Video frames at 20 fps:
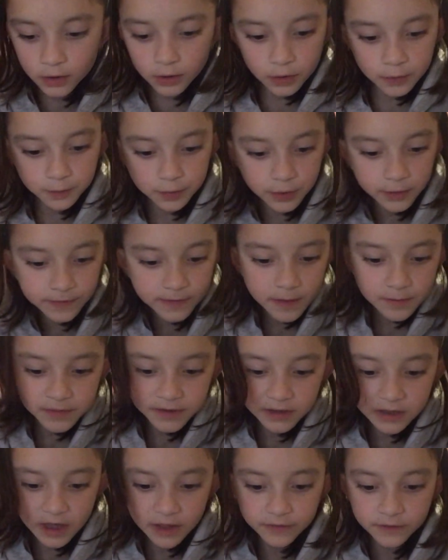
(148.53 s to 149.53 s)
You put
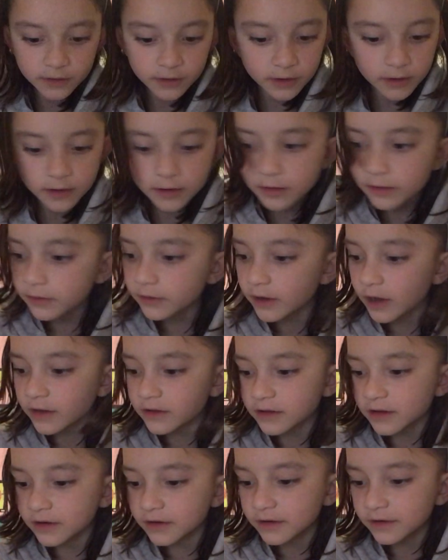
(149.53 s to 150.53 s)
them together. You
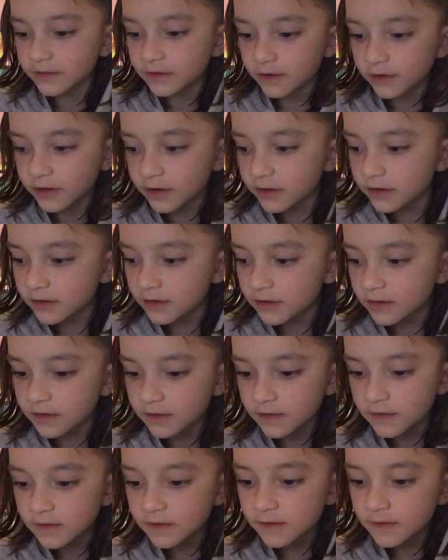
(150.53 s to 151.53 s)
guys can hear that, right?
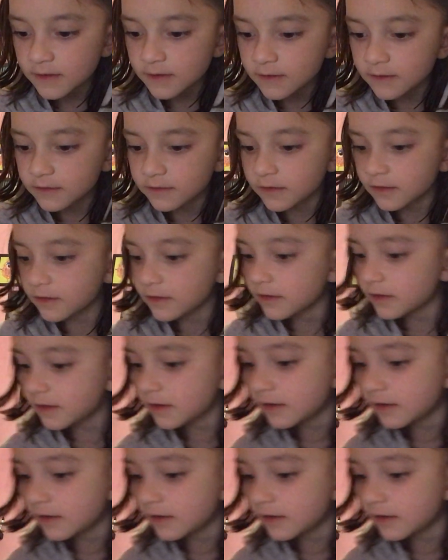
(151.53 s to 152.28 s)
Should.